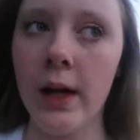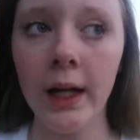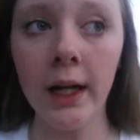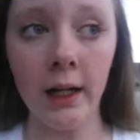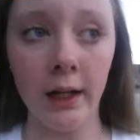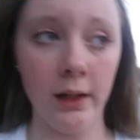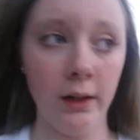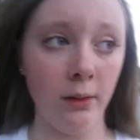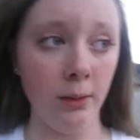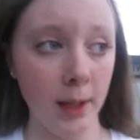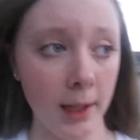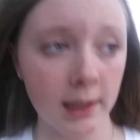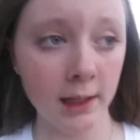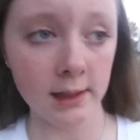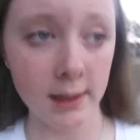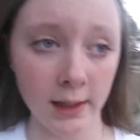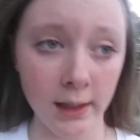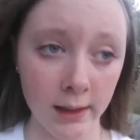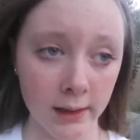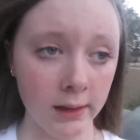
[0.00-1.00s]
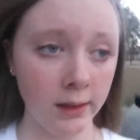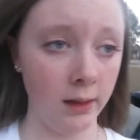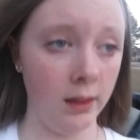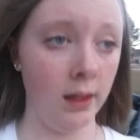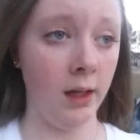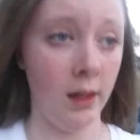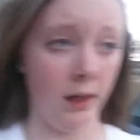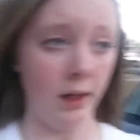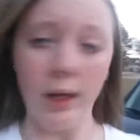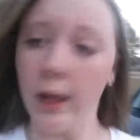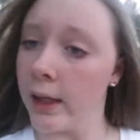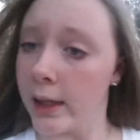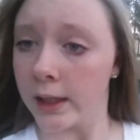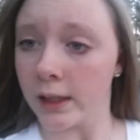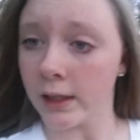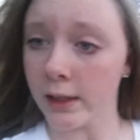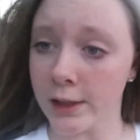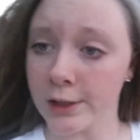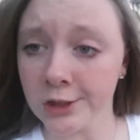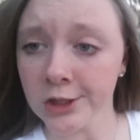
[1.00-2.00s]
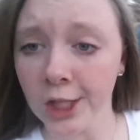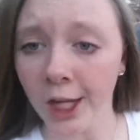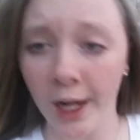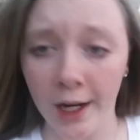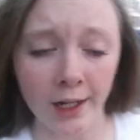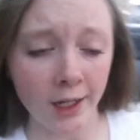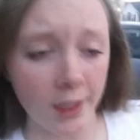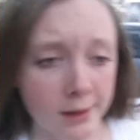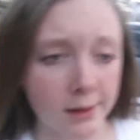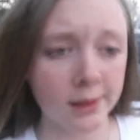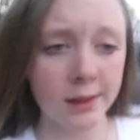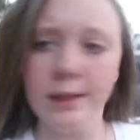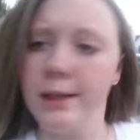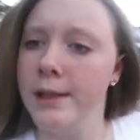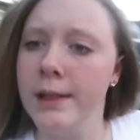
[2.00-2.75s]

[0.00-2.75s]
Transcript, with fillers: I gotta go back in time. I need a jacket.